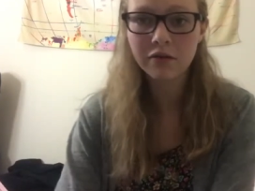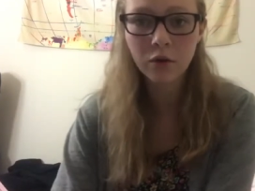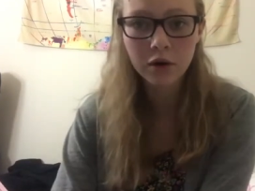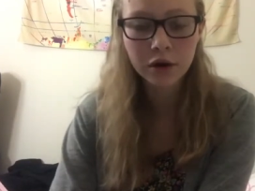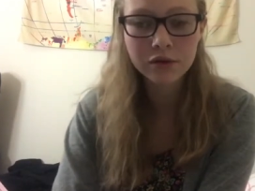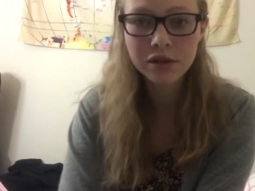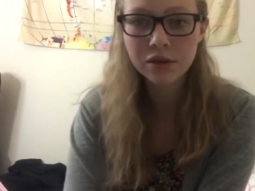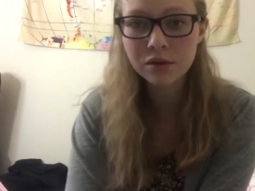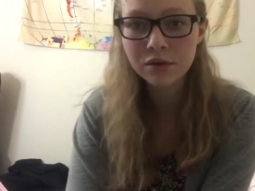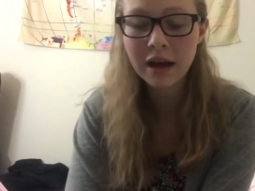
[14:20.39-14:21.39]

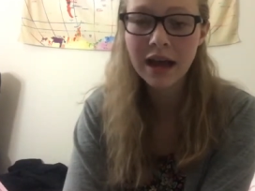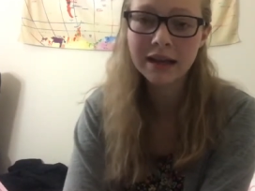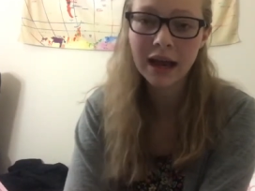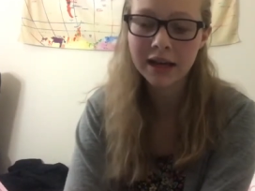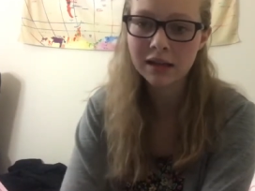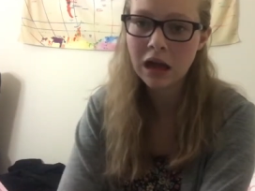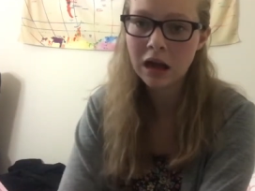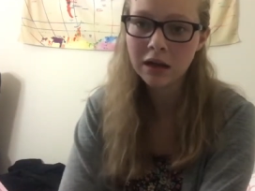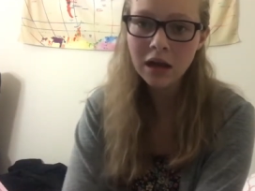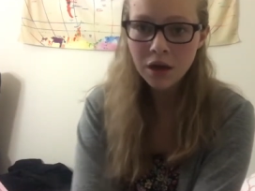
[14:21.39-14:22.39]
402 at 9 o'clock.